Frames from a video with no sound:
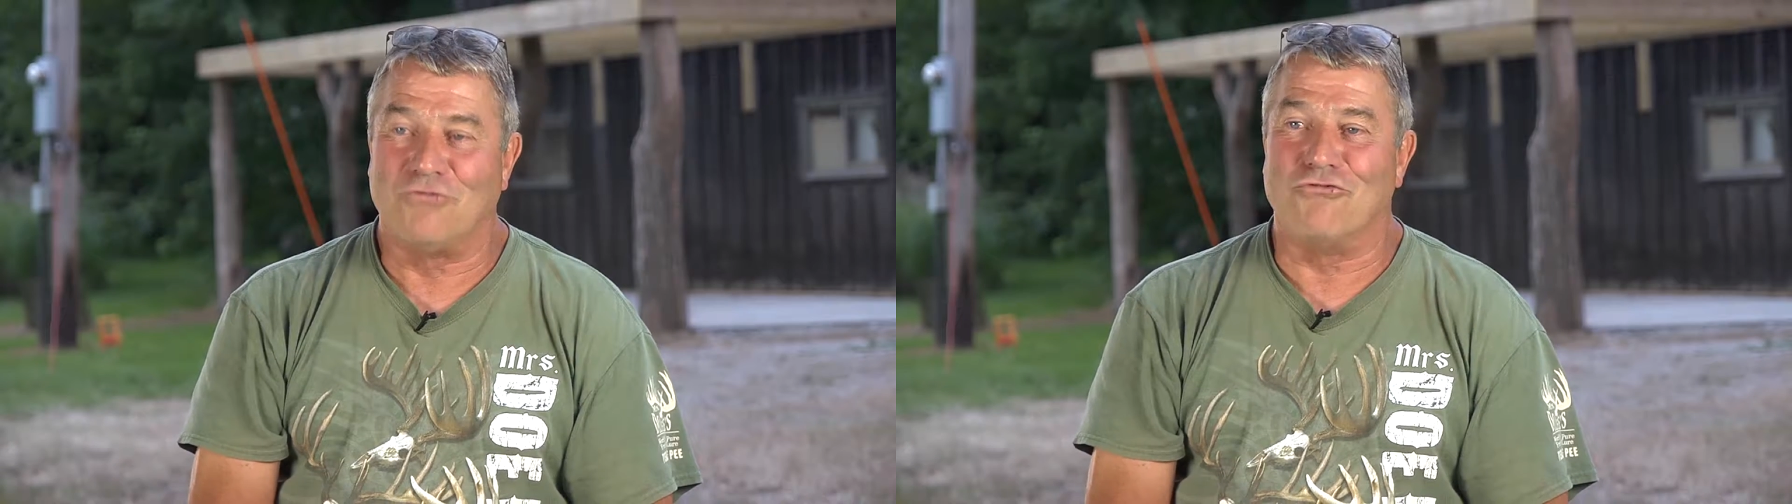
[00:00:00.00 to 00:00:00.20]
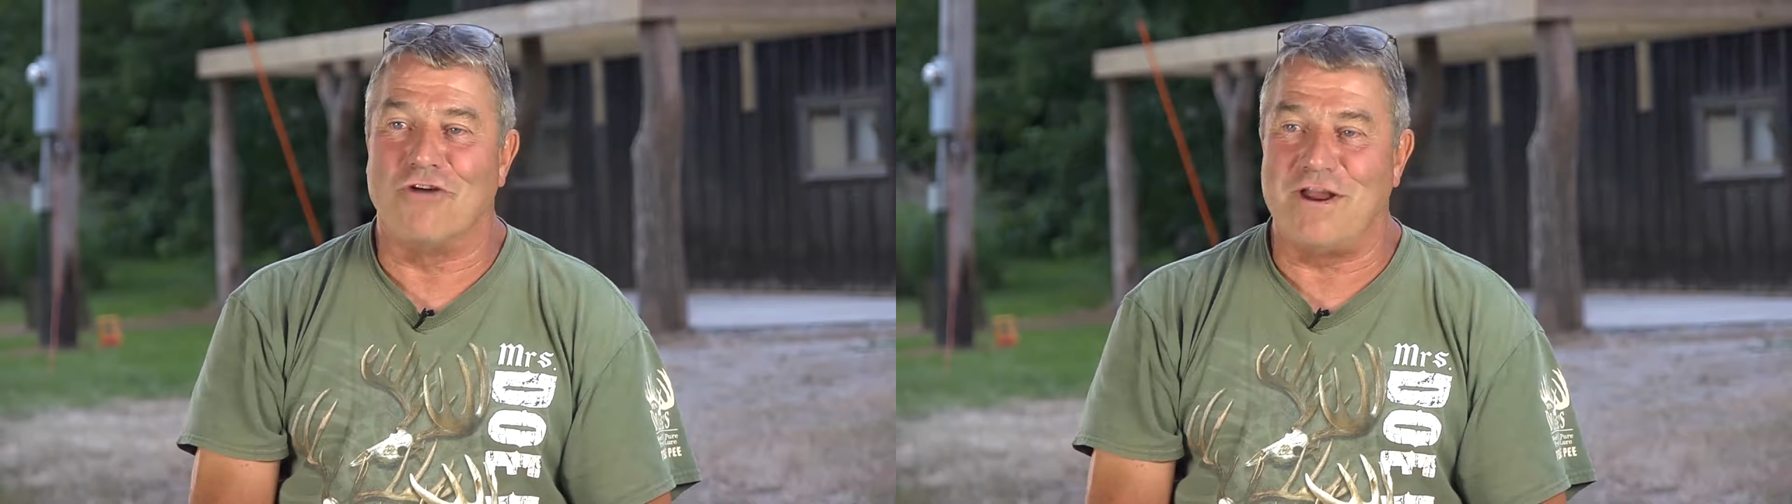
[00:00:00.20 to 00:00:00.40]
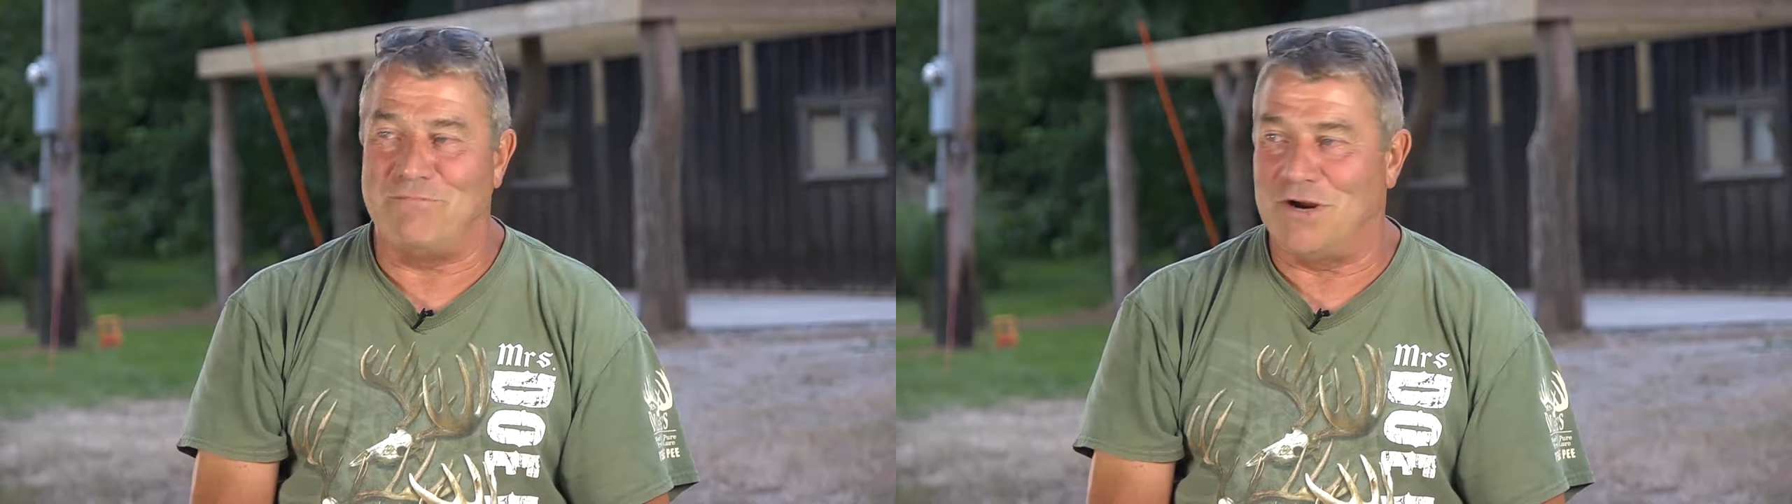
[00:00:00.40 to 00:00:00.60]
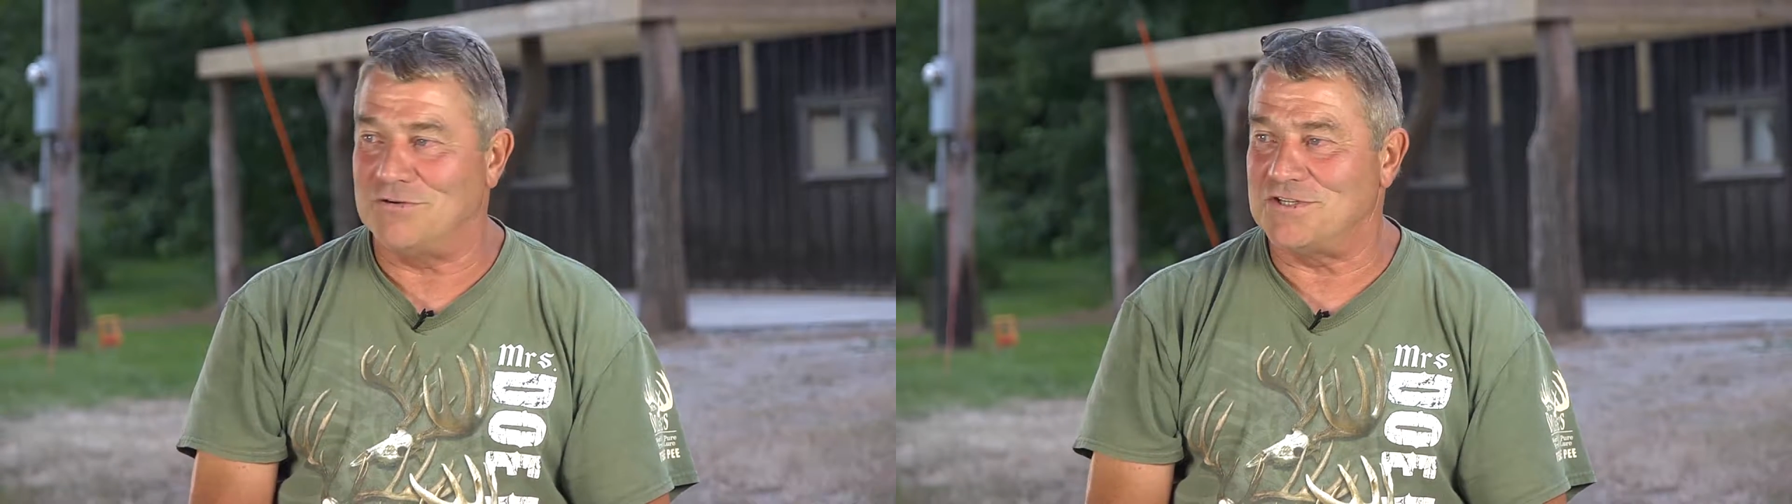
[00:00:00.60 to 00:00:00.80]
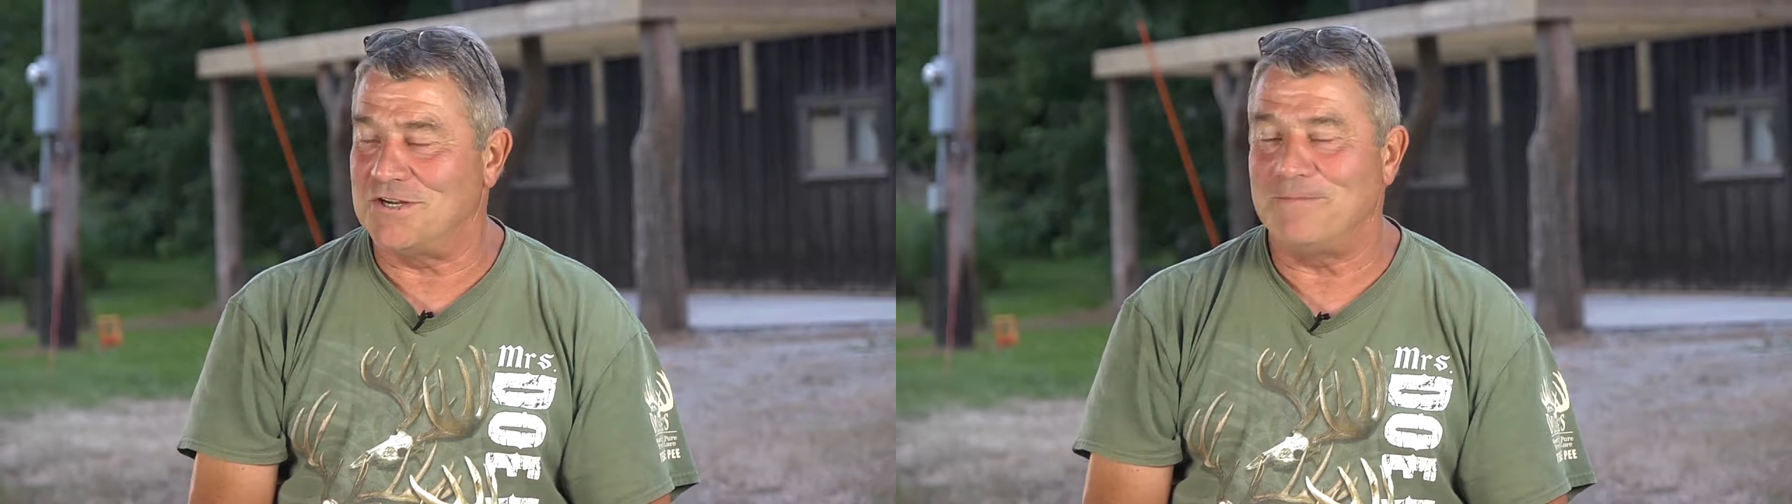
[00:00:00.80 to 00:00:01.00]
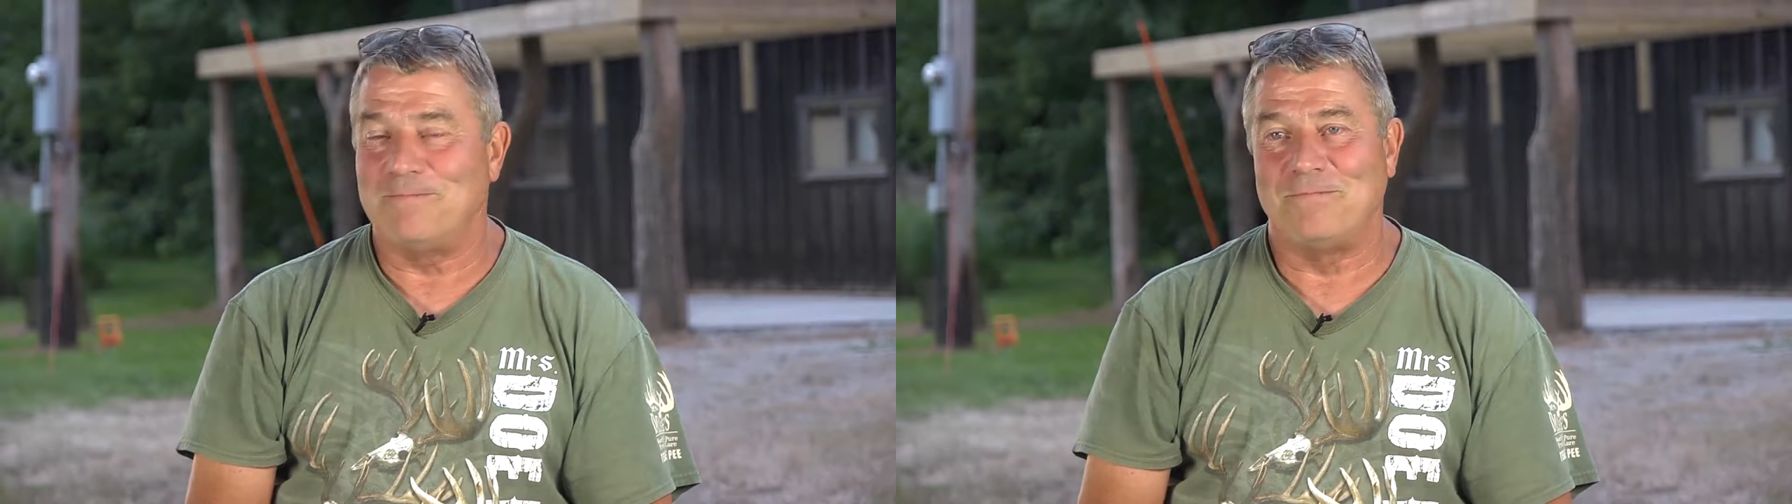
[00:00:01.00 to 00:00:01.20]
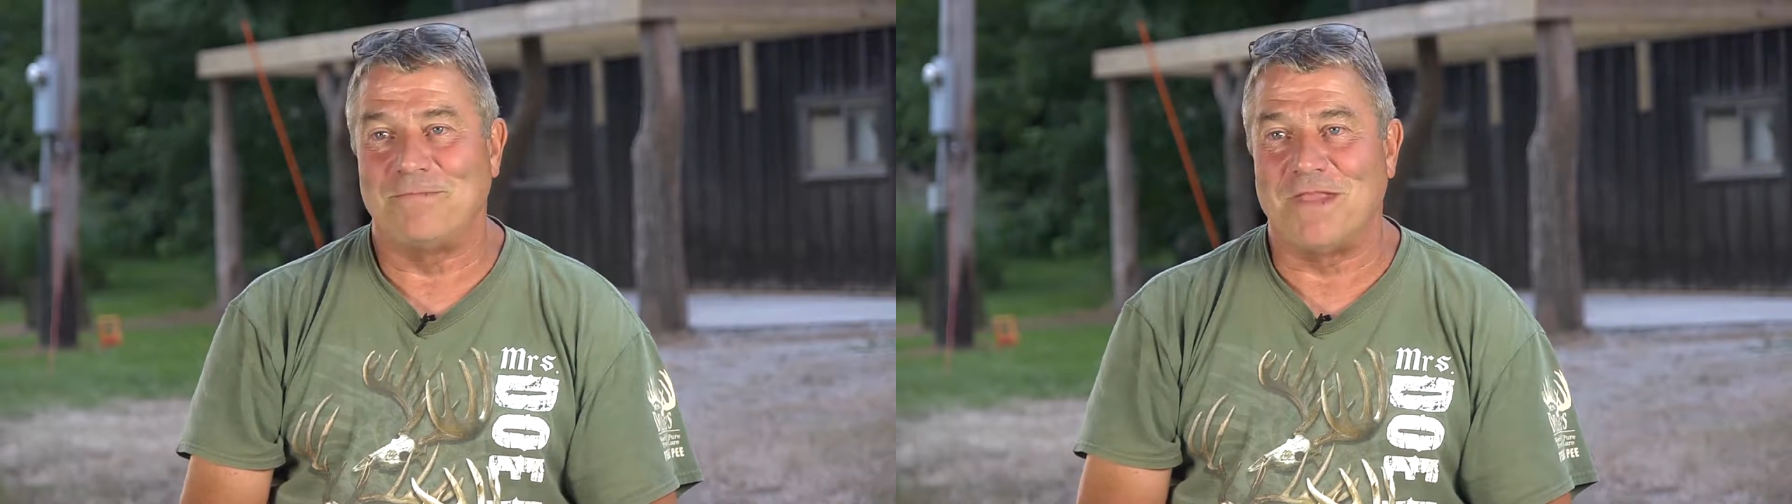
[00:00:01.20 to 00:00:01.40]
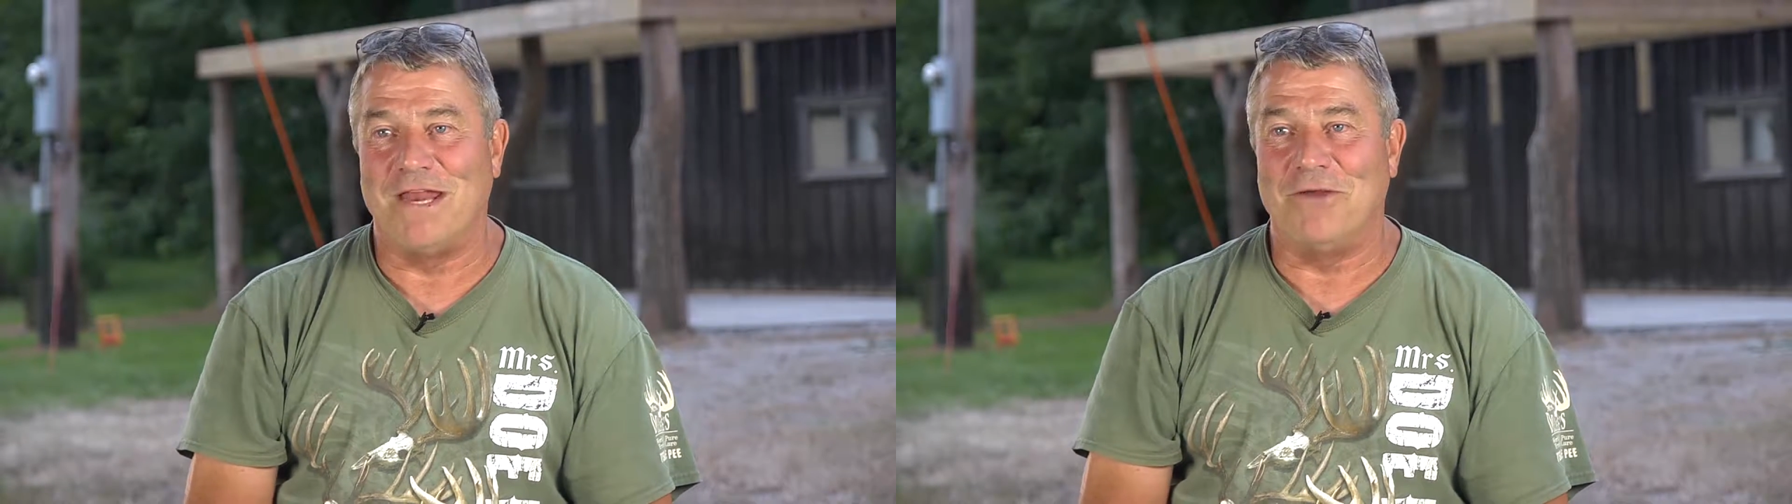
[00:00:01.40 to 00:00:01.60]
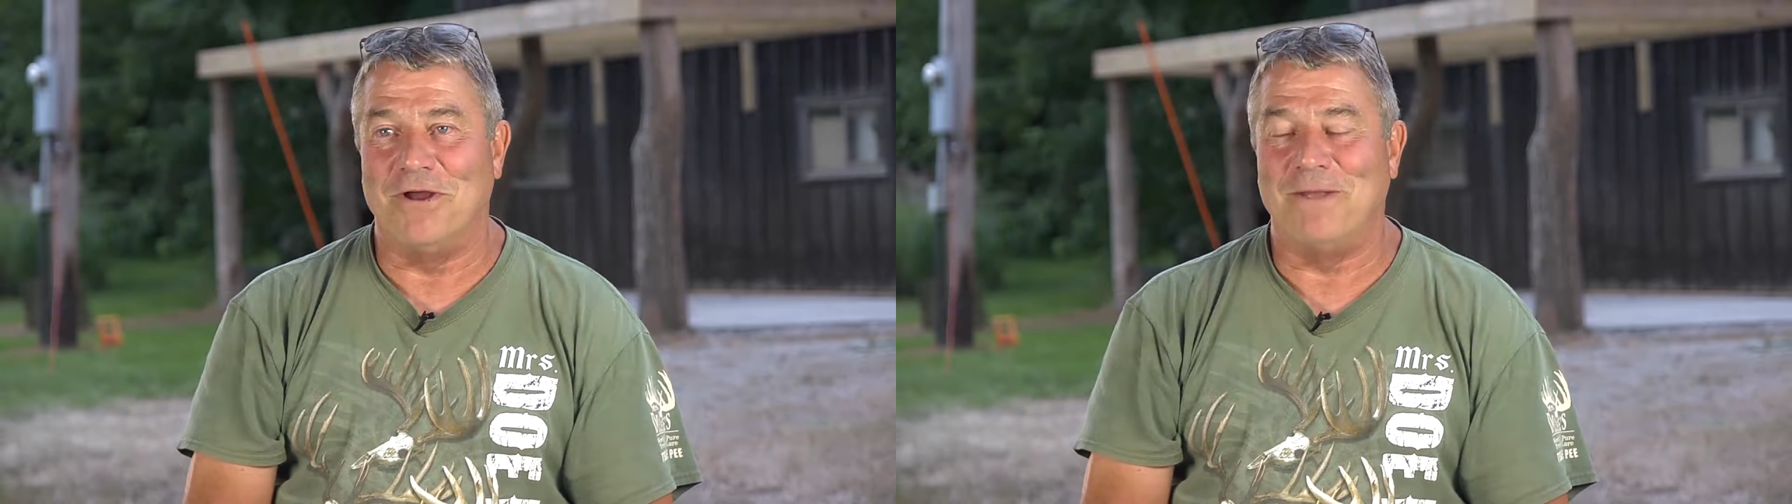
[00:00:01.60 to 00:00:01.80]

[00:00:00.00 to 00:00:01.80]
Great bear scent. Anyway,